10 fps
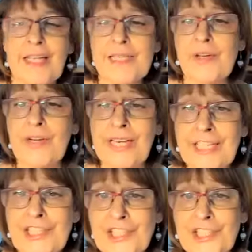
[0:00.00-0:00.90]
is a
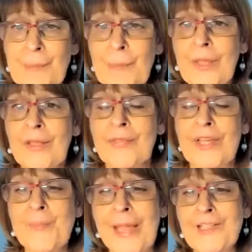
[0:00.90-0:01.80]
relationship
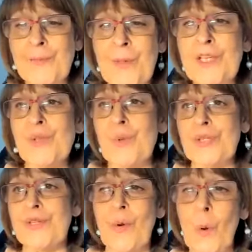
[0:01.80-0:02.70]
that's meant to be a
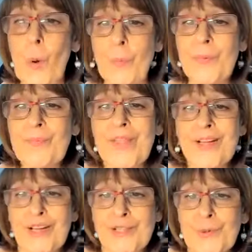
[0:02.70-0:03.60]
source of hope,
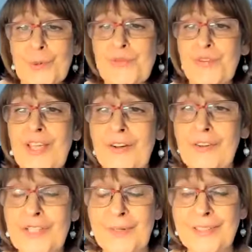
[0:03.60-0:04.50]
a source of
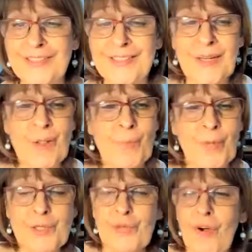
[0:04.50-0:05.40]
encouragement,
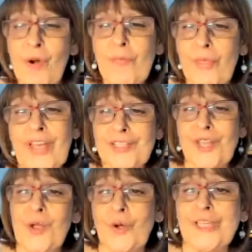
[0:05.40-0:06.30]
because of all of the things
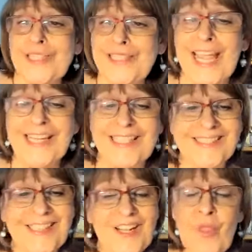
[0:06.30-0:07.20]
that God has said
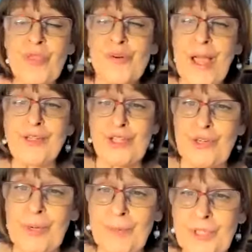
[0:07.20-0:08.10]
throughout
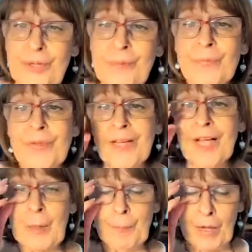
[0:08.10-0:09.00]
scripture
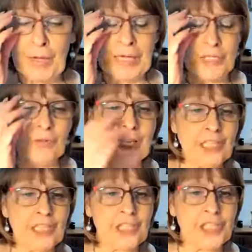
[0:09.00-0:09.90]
about his
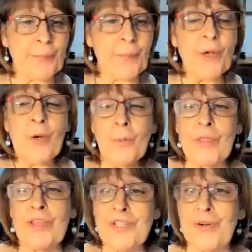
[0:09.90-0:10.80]
relationship
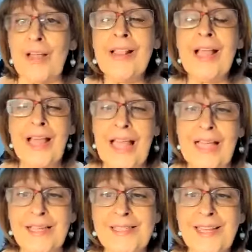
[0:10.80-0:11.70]
with Israel
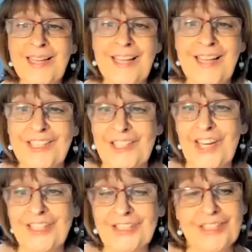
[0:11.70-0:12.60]
as a
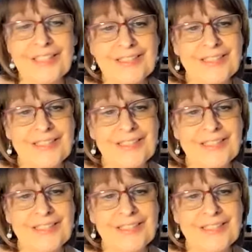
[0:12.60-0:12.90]
child.